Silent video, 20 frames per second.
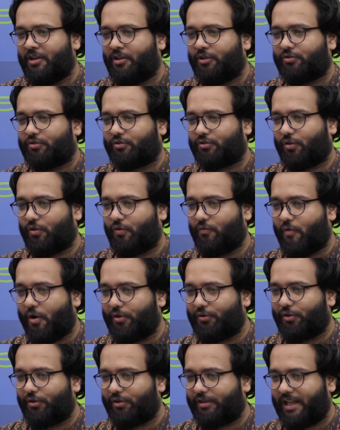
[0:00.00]
So what
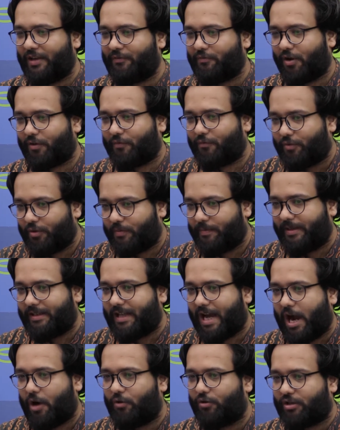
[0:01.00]
do you think, what would be the
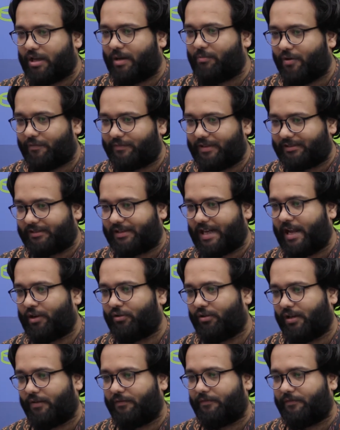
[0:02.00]
outcome of this triangular